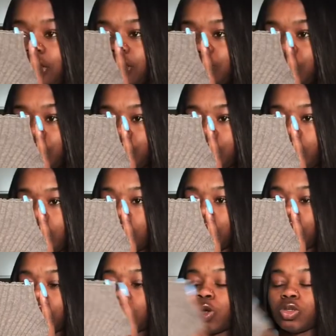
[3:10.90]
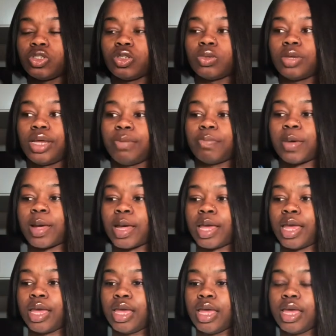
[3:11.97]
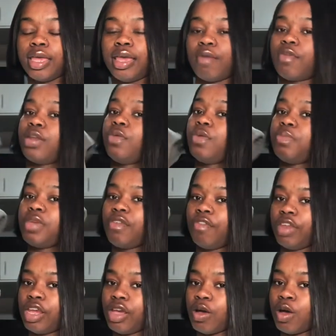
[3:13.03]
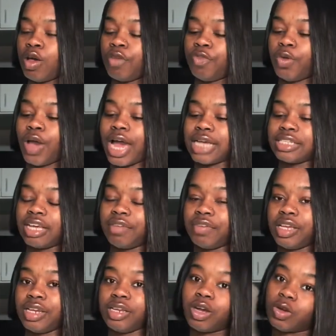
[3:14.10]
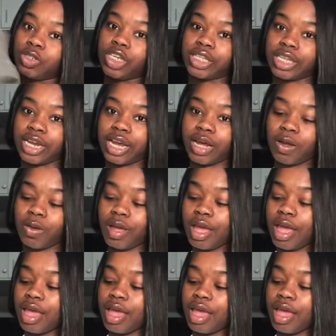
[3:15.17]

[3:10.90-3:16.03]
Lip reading: this also in my Get Ready With Me video. If you guys haven't, go check that out.